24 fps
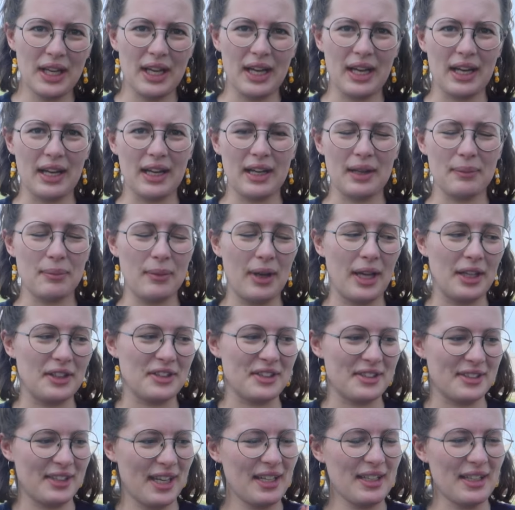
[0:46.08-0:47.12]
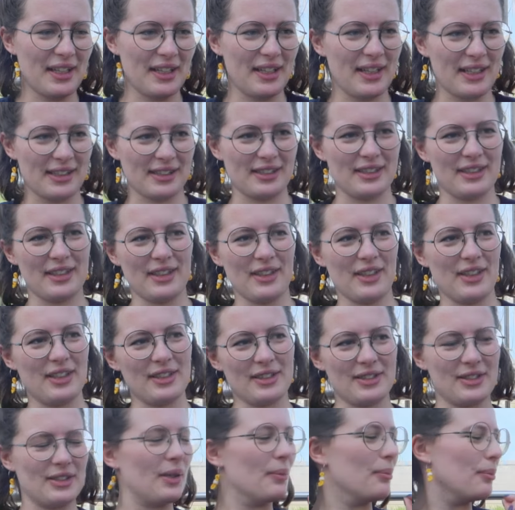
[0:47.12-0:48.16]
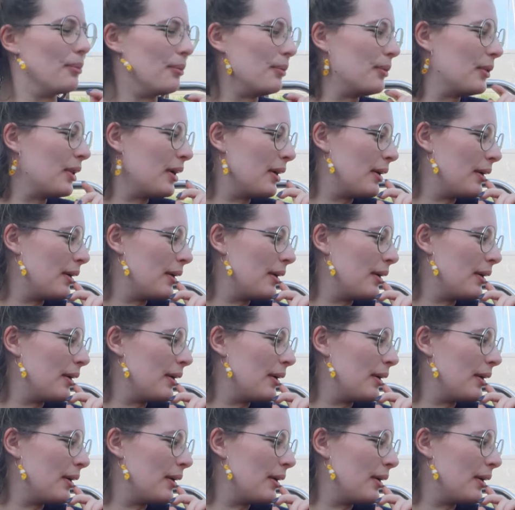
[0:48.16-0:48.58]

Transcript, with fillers: Um, and today I actually got some,